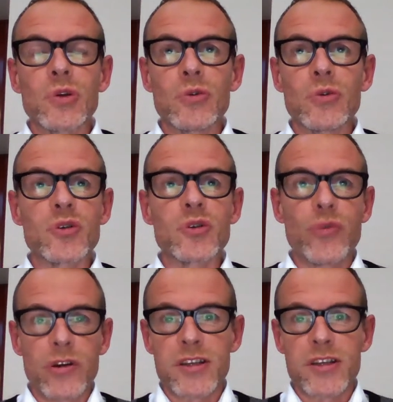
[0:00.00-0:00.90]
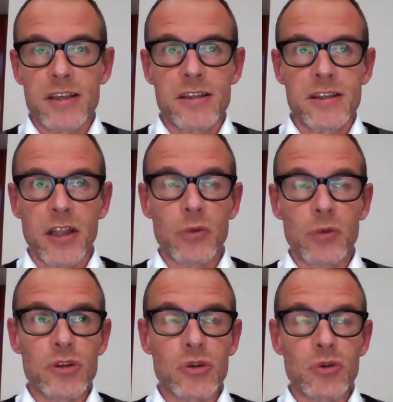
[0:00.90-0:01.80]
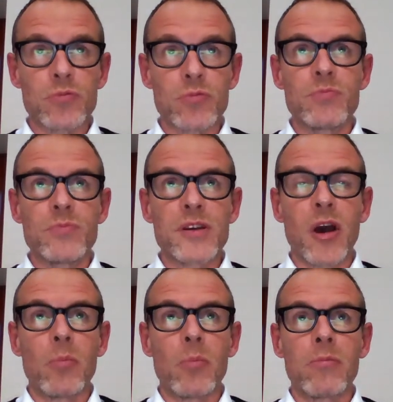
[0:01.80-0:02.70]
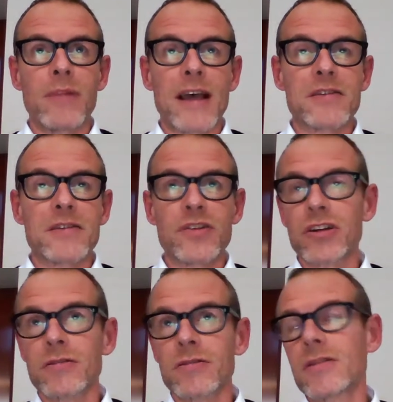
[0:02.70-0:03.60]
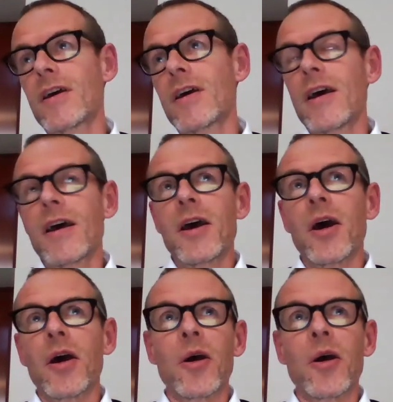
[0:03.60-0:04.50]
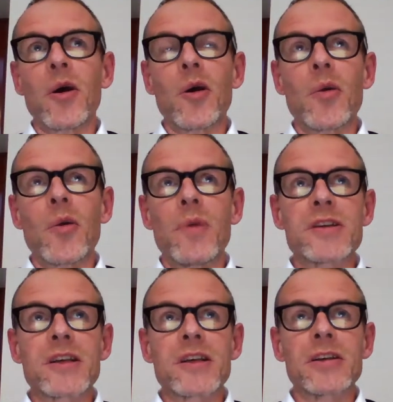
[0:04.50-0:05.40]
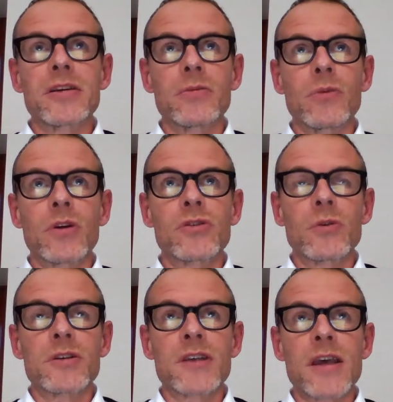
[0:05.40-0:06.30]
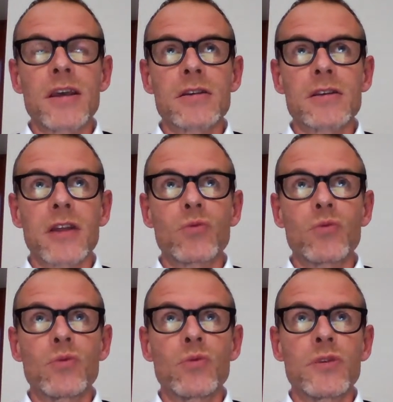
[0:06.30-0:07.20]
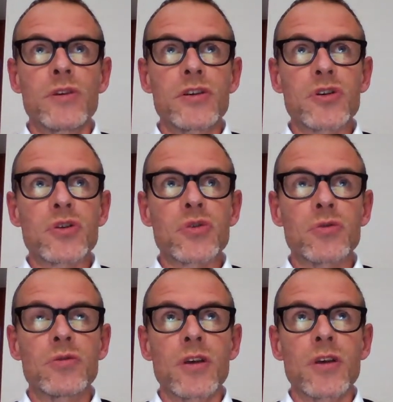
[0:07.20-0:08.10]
lose process and that we should become less efficient. Basically, what you are saying is that we should,